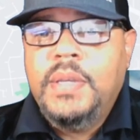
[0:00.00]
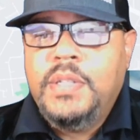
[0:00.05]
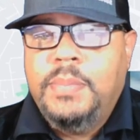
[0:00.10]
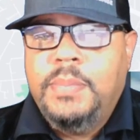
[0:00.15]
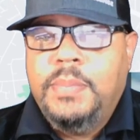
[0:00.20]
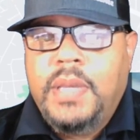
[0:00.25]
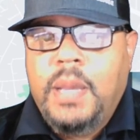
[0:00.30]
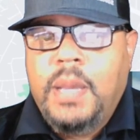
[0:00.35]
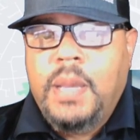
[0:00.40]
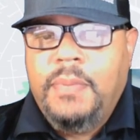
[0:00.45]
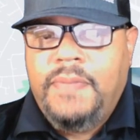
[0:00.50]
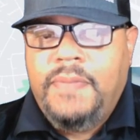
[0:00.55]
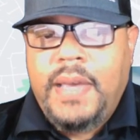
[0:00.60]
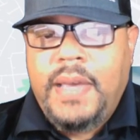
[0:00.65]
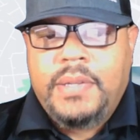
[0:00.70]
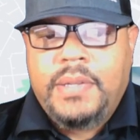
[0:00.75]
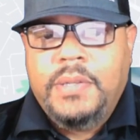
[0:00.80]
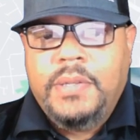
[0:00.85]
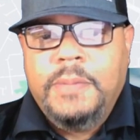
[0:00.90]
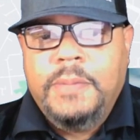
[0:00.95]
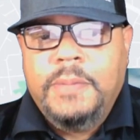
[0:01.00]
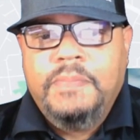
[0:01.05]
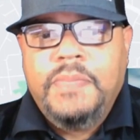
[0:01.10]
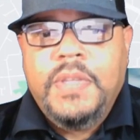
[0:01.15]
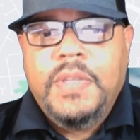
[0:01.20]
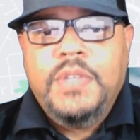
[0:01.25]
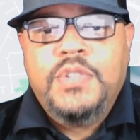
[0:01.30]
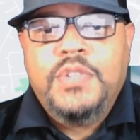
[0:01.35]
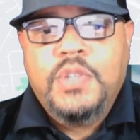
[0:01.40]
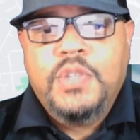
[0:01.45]
to become a factor
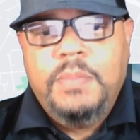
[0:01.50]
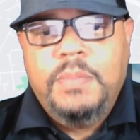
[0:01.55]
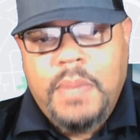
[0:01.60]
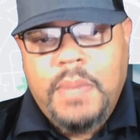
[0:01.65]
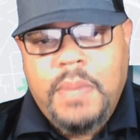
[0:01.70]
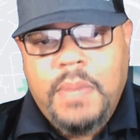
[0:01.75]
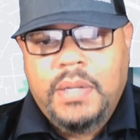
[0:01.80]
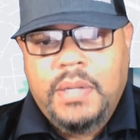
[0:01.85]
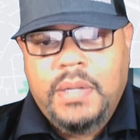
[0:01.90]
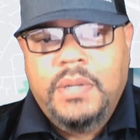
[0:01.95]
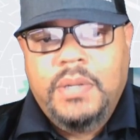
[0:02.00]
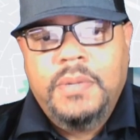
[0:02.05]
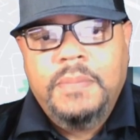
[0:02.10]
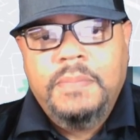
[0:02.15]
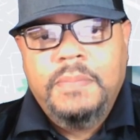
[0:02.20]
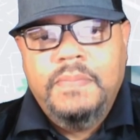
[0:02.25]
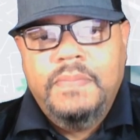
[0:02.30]
and should be monitored.